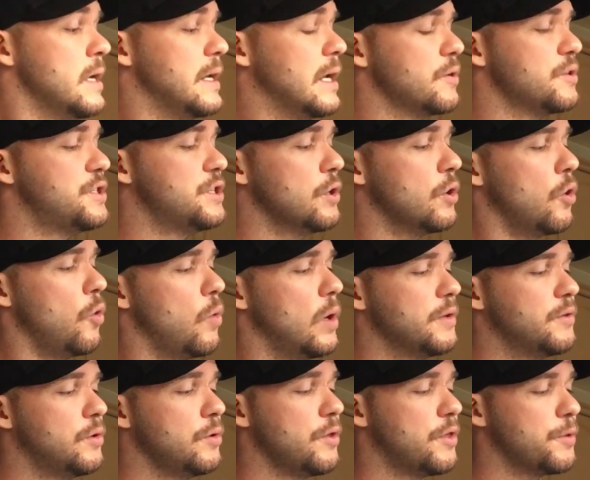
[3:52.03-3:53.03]
Now,
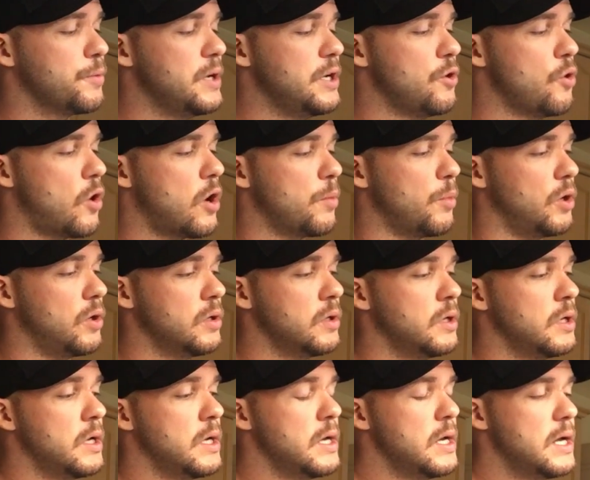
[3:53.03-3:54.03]
0123normal
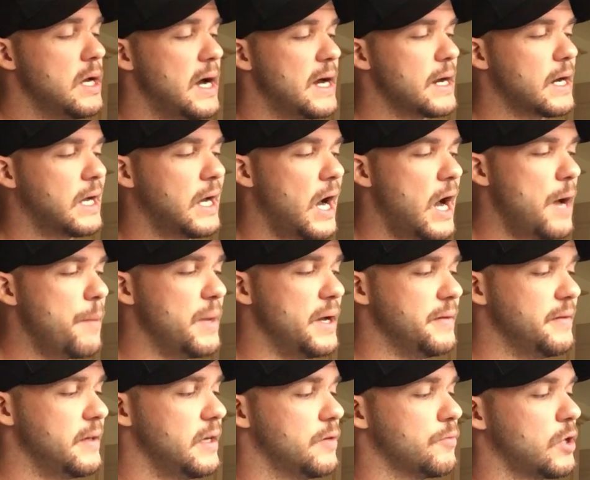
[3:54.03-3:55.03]
had a
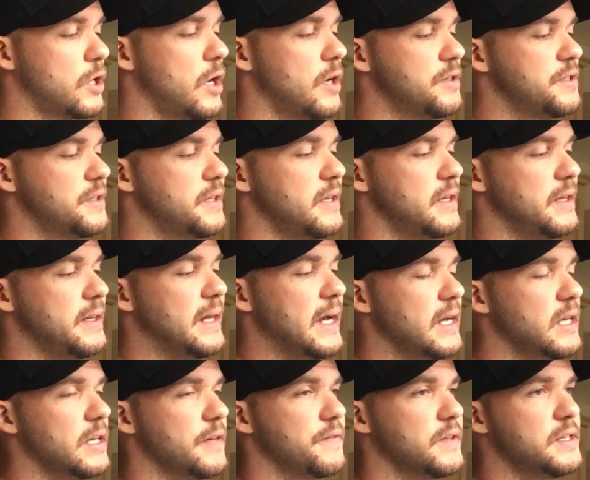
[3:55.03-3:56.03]
comment in regards to the
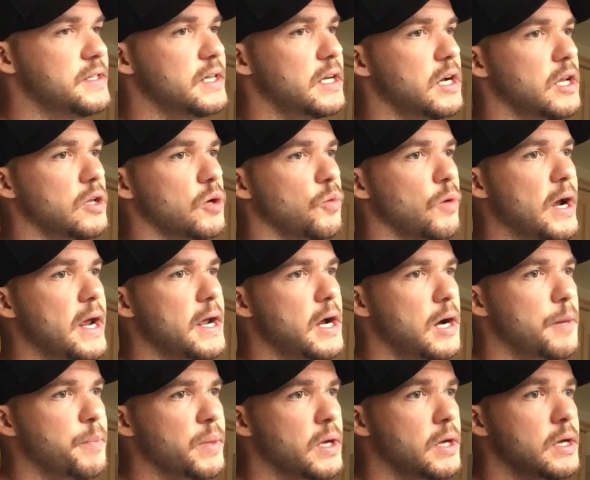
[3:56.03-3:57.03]
deadlift. He said on the way
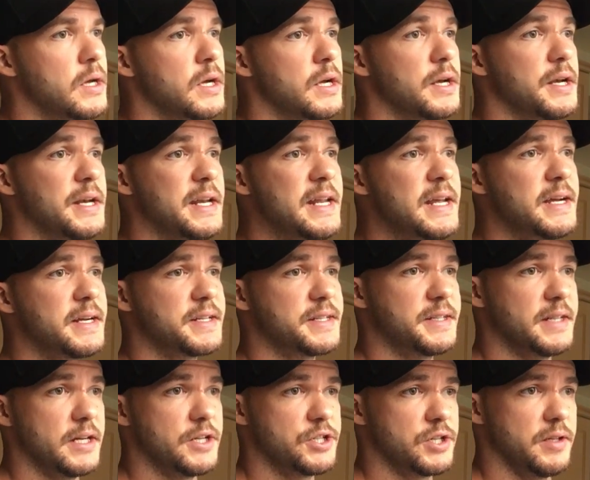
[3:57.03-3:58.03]
up, knee
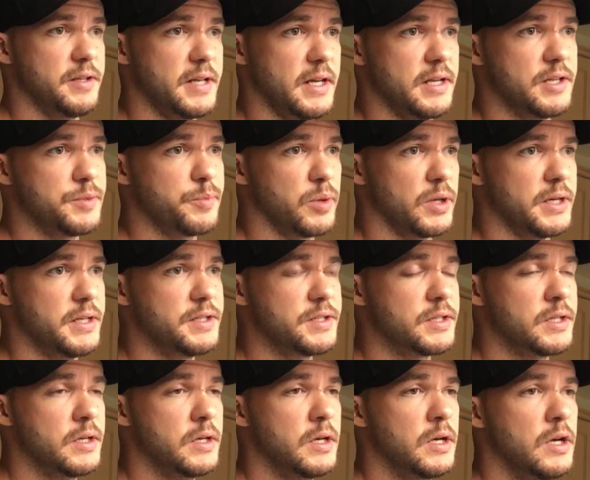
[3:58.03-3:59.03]
extension takes
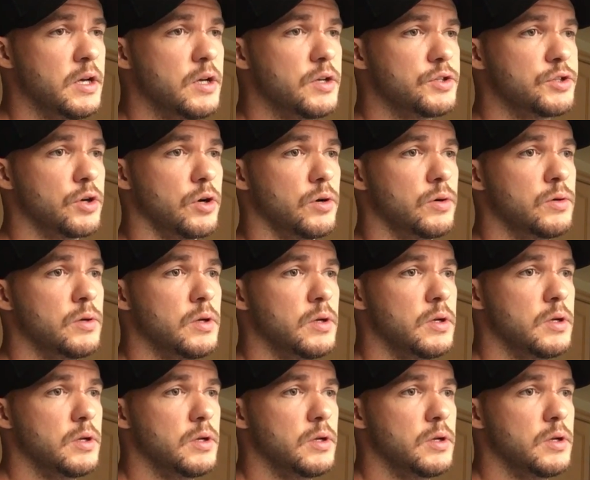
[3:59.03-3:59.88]
place. So